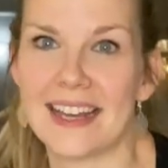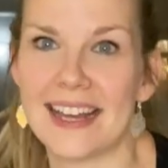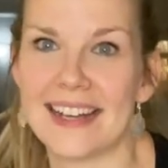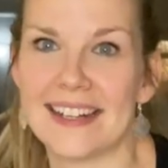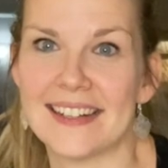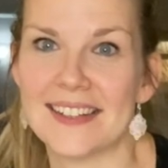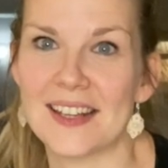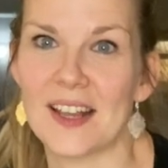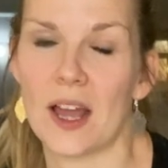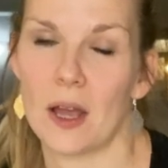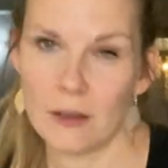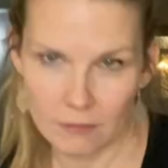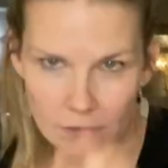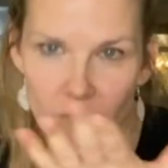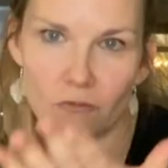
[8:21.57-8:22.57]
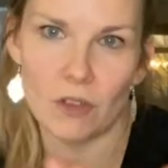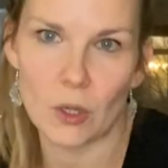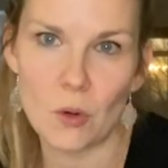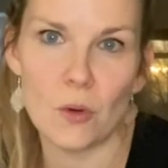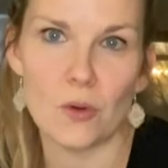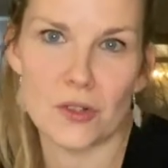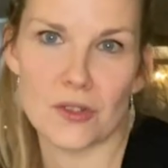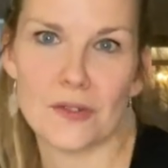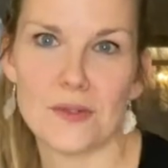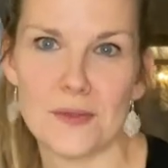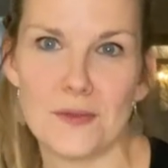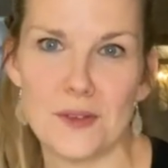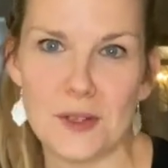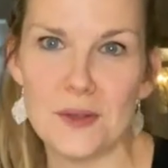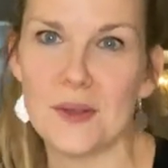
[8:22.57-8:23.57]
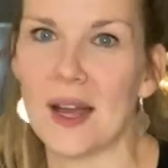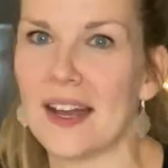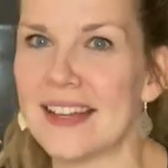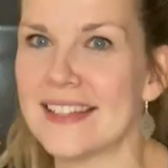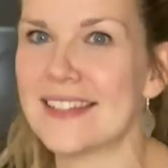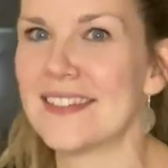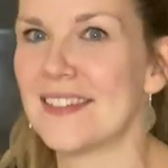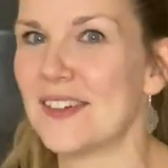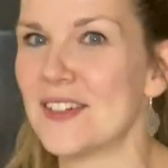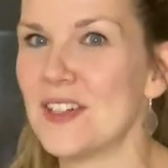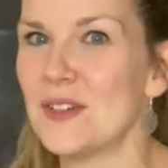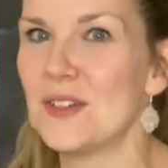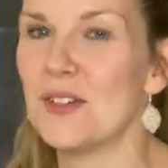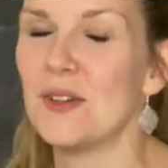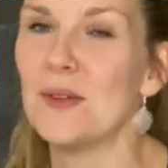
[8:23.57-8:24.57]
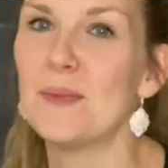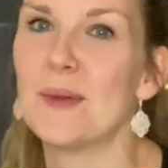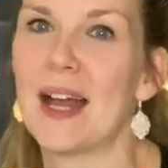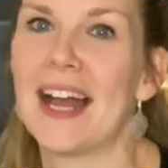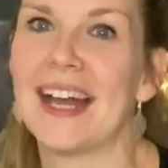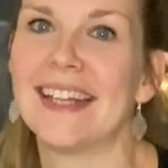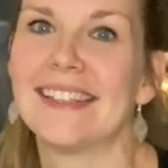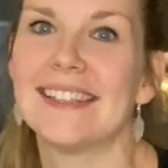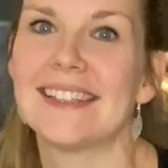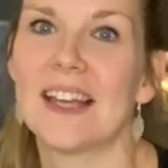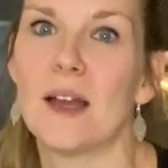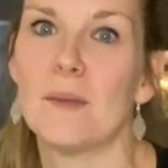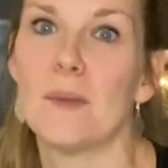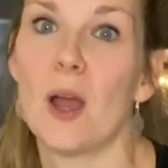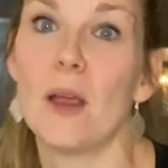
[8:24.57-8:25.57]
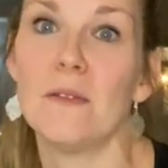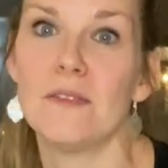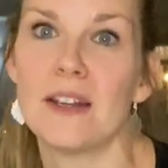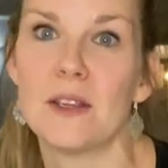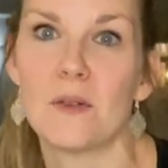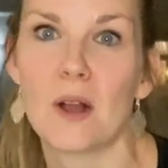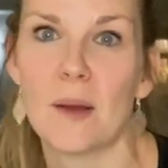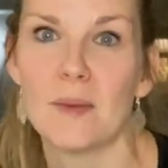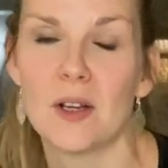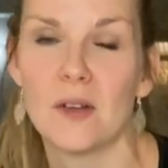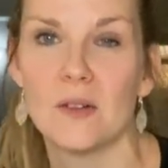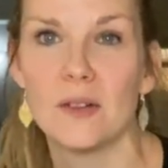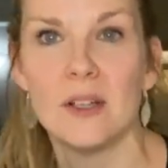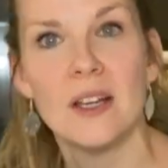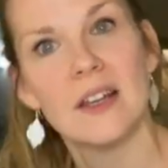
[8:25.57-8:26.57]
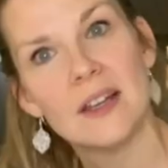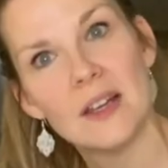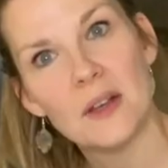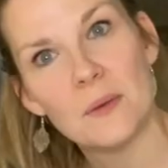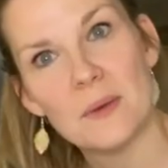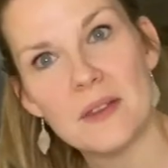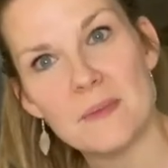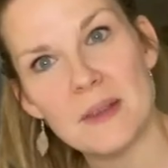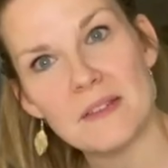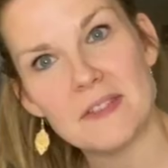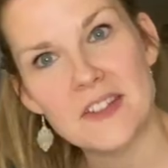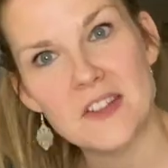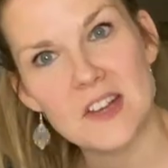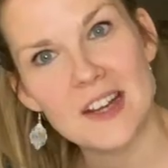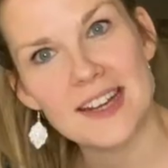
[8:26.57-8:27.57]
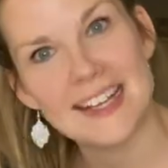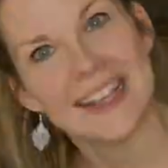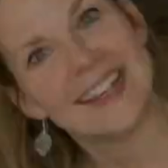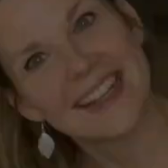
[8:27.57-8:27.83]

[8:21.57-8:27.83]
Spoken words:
and record for you guys on YouTube, and hopefully you'll come along with me for the journey.